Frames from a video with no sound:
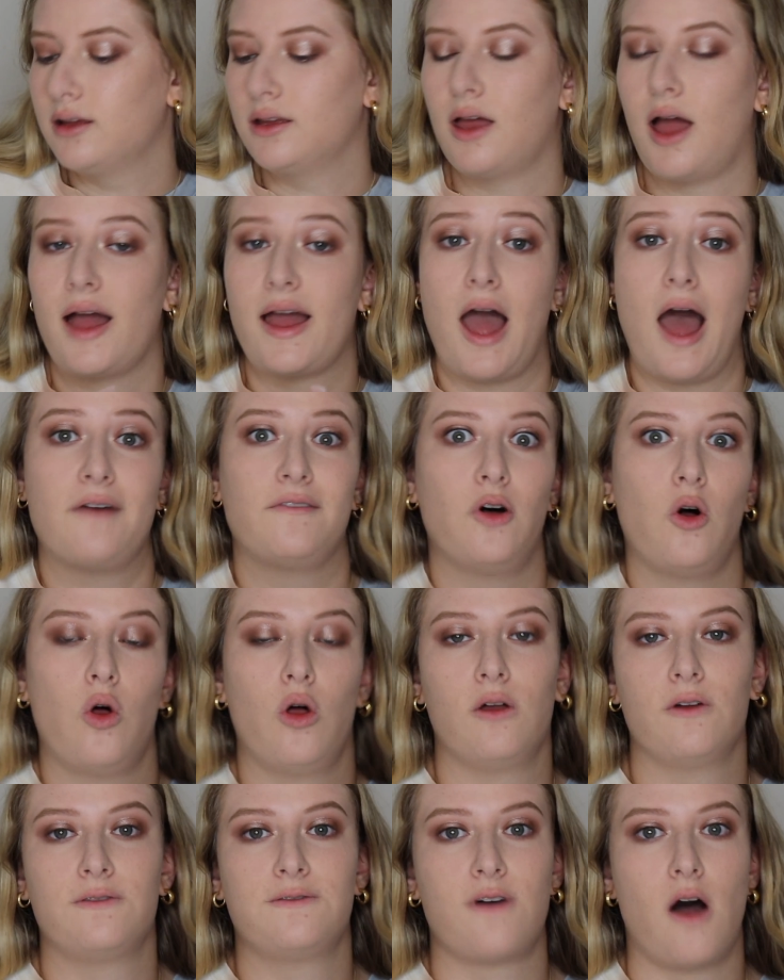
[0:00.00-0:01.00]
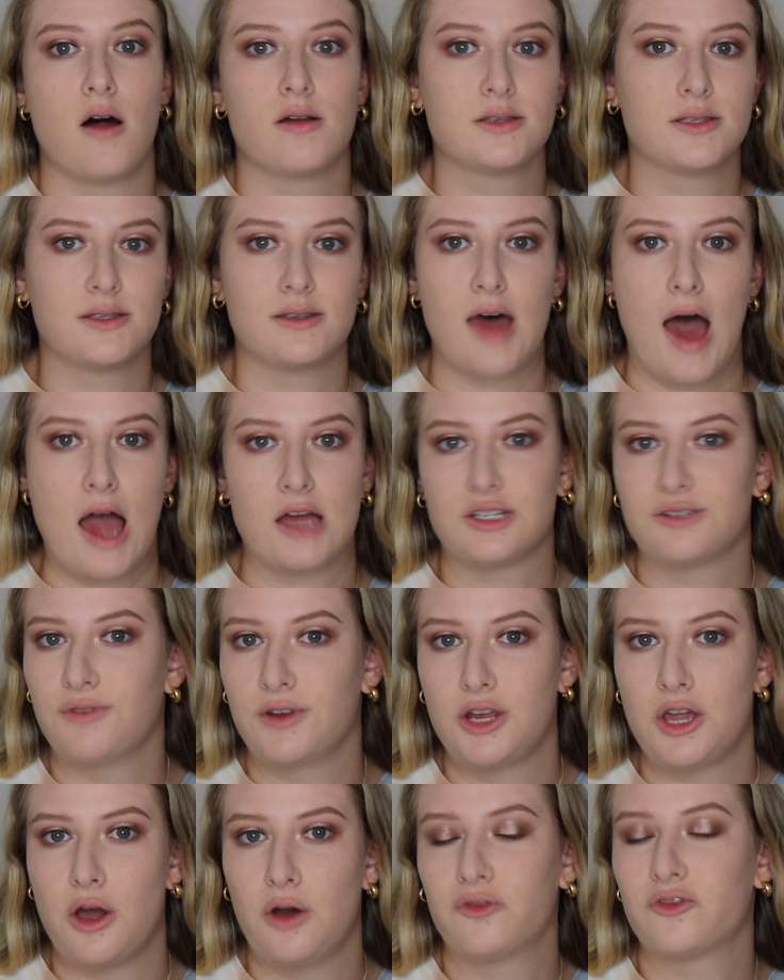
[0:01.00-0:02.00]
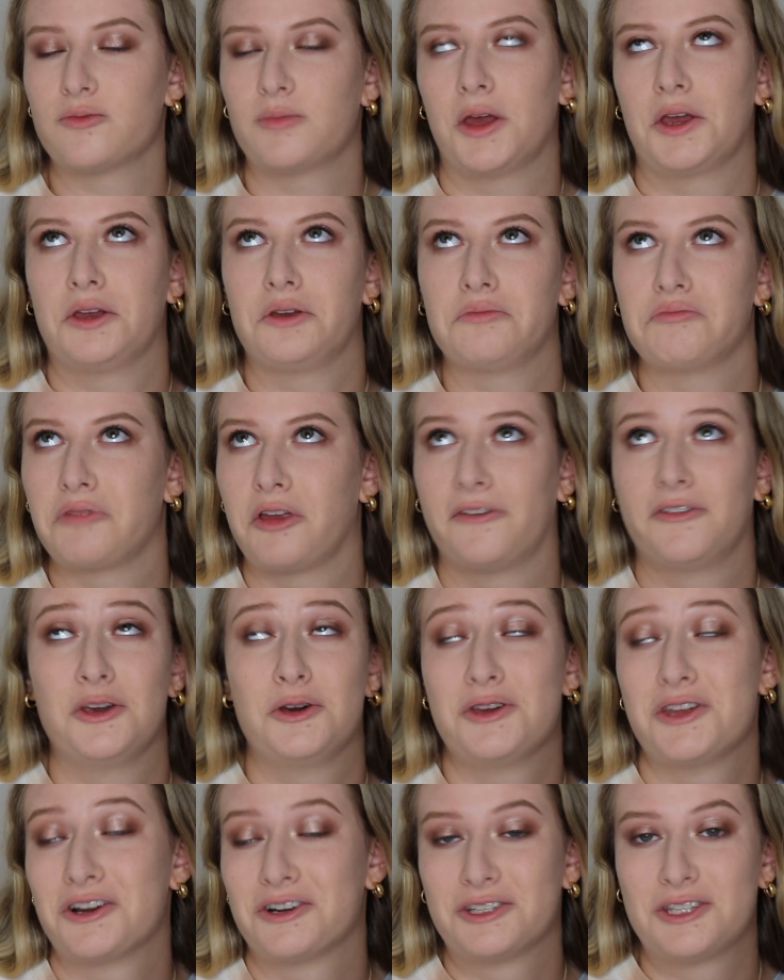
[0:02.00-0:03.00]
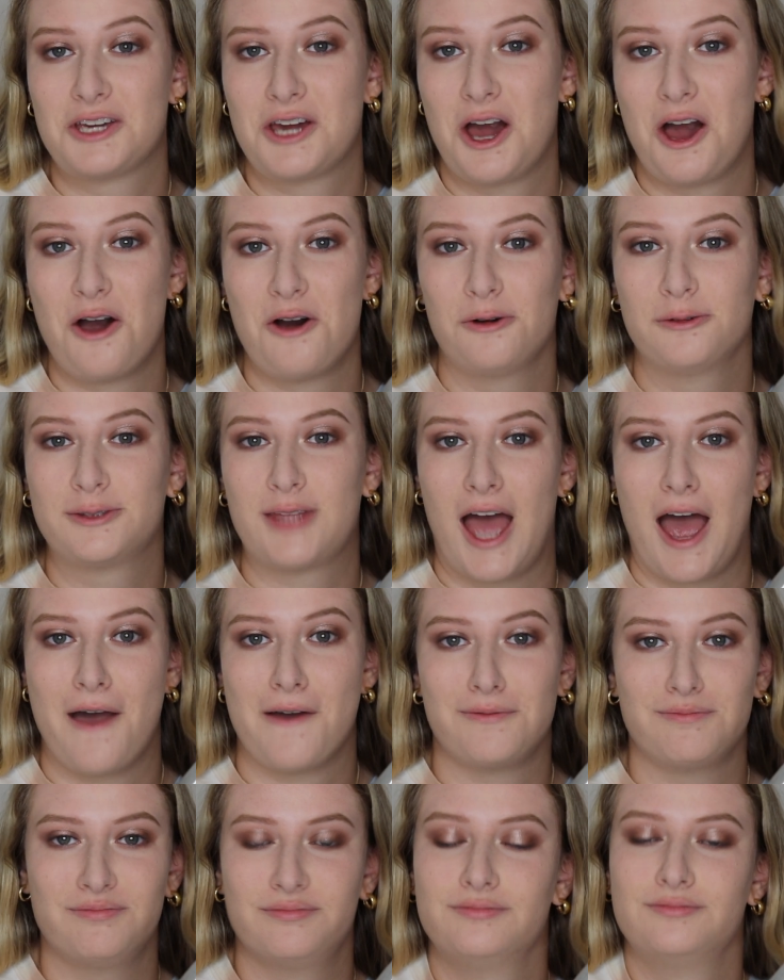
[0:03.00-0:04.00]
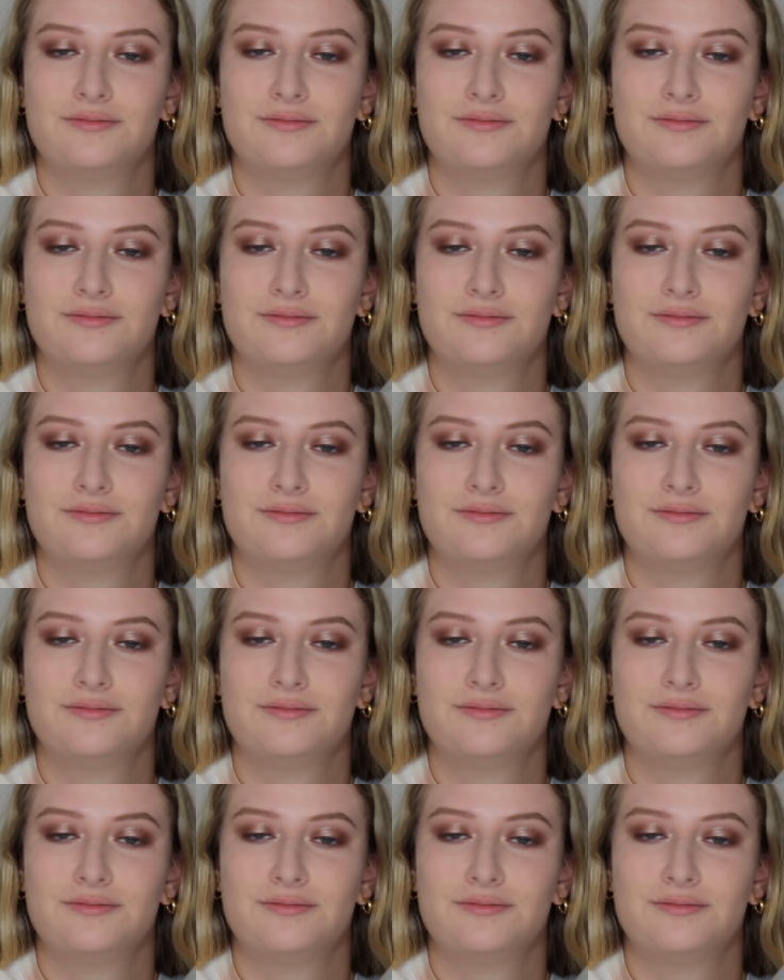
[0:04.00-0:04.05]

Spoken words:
I have a whole false lash video from like a few years ago that